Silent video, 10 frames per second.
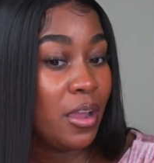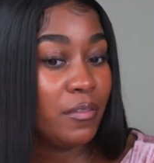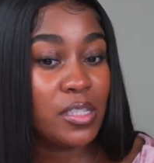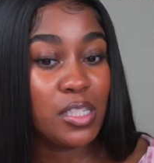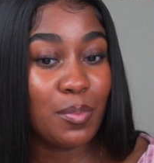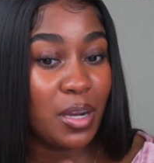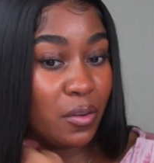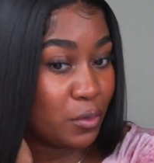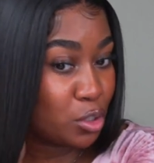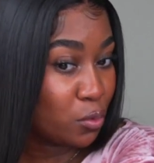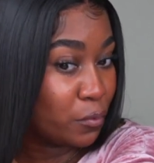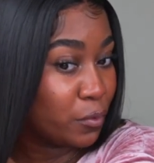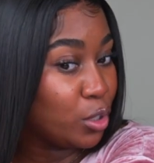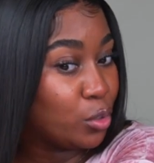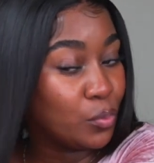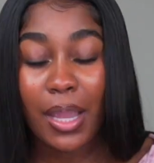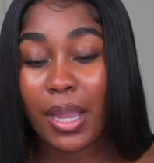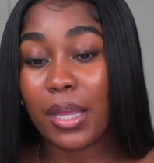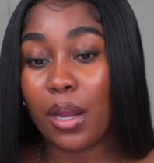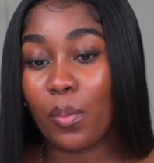if this is beneficial for you,
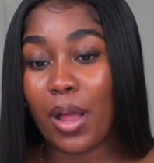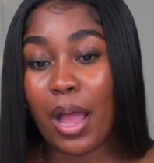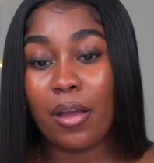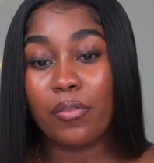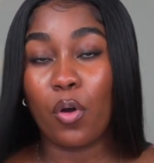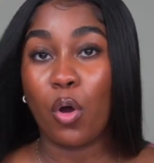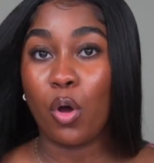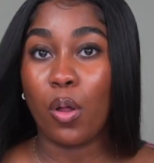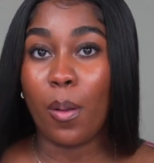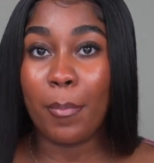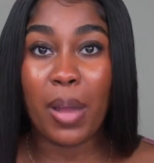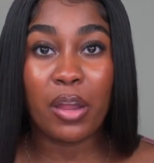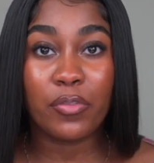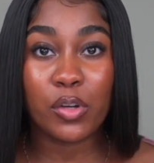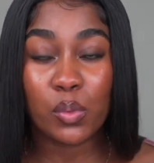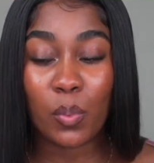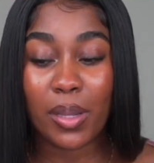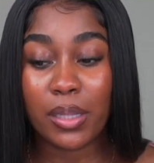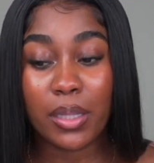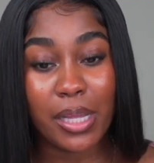and I will have all my first
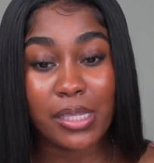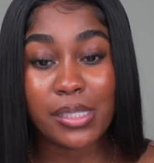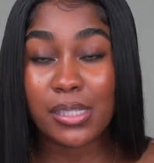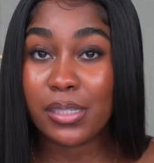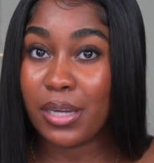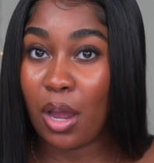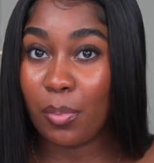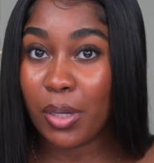wig links down